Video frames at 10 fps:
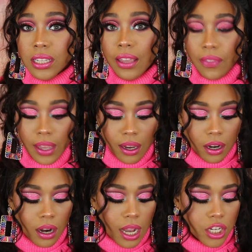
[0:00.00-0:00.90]
in
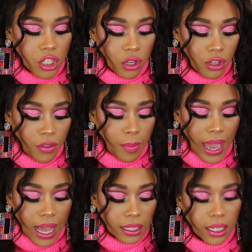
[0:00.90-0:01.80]
there. I show you the
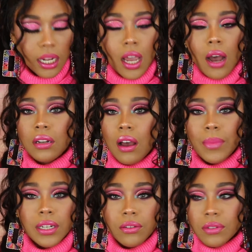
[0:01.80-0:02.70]
palette. You know, I'm
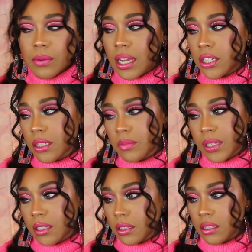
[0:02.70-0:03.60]
not doing swatches
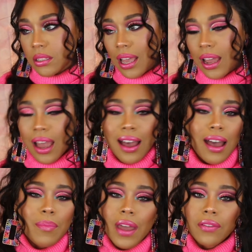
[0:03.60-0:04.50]
because
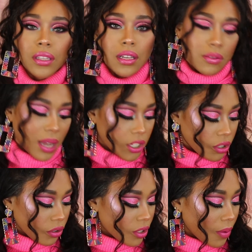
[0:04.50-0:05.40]
I'm not really a swatch
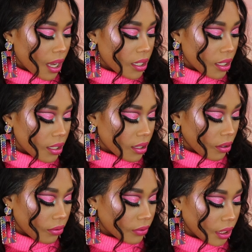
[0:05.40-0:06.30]
girl. Swatches
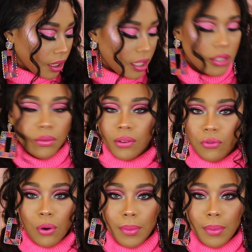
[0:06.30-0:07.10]
don't really do it for